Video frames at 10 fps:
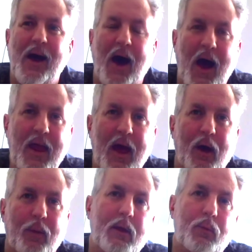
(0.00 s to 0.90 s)
I
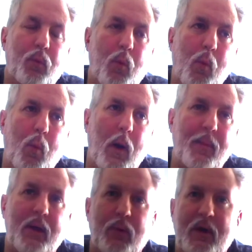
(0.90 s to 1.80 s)
am. One
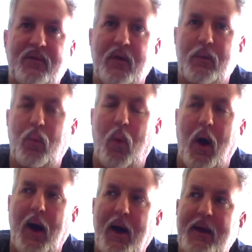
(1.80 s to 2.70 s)
big reason
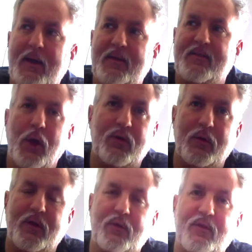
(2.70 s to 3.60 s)
why is that
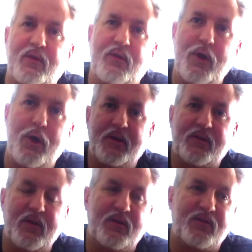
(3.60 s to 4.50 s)
there's
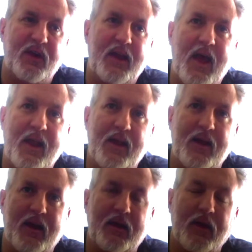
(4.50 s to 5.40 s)
these gene editing